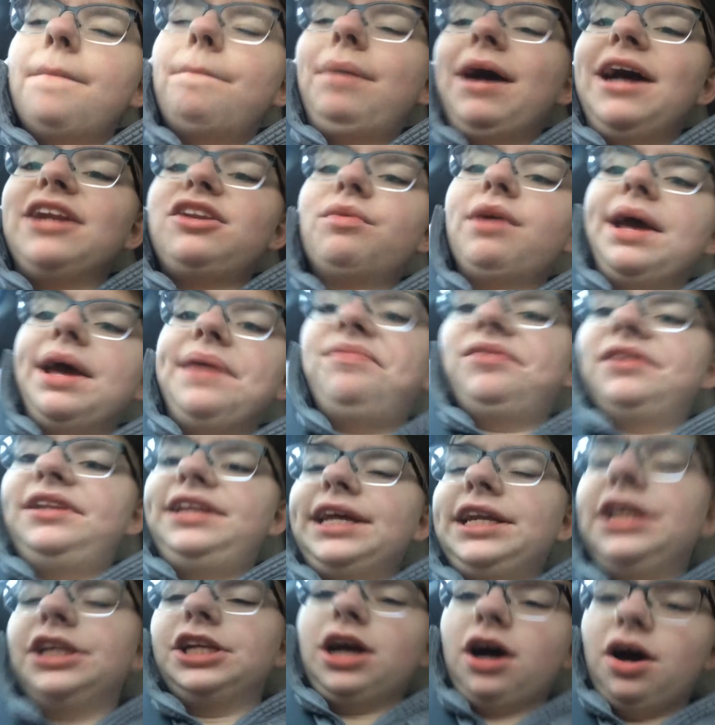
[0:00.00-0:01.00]
By the way, if you
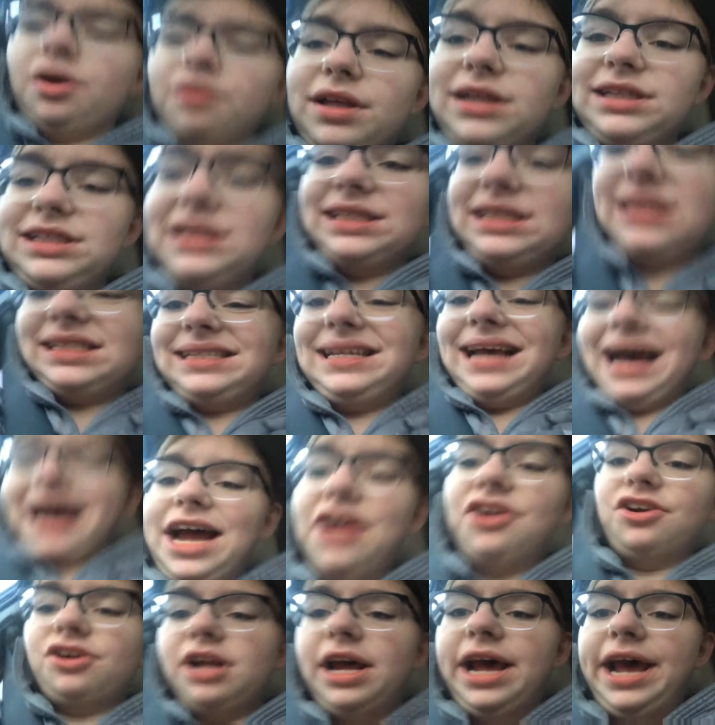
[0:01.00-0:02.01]
didn't know, this is
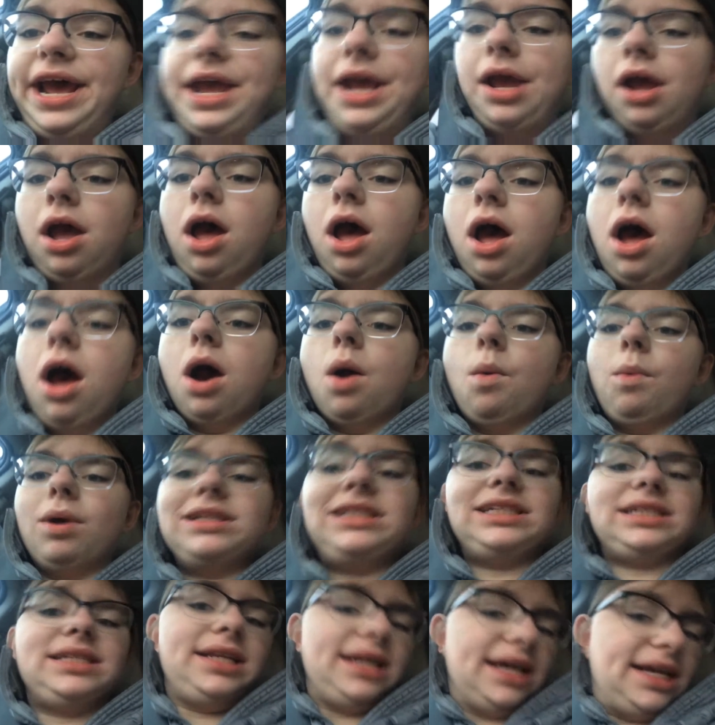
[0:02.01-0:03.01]
Saturday. What's